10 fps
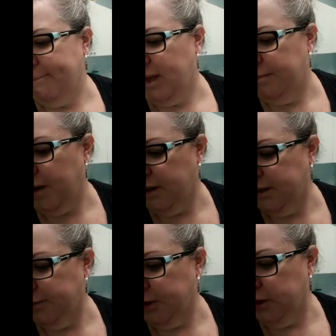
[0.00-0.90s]

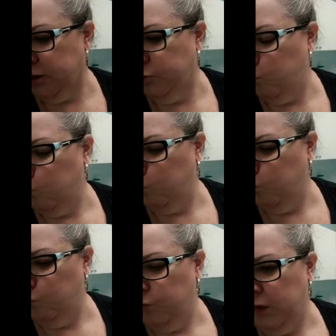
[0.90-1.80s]
possible,
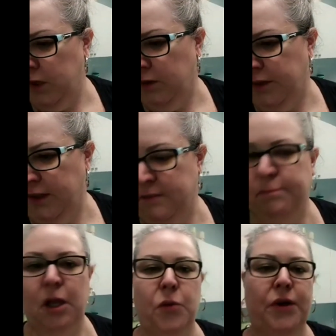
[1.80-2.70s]
you know, things
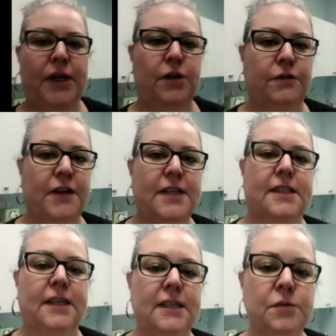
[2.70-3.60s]
blowing in your face, I
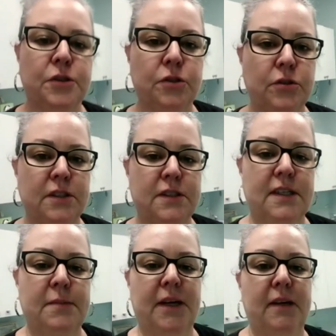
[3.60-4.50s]
guess, when you're doing
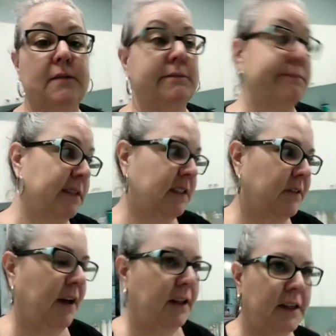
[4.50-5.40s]
steaming, and it's a
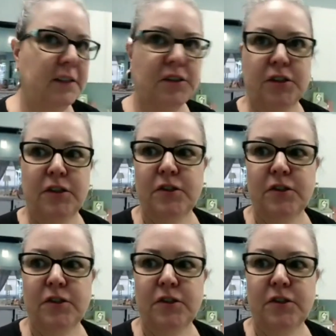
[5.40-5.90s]
valid concern.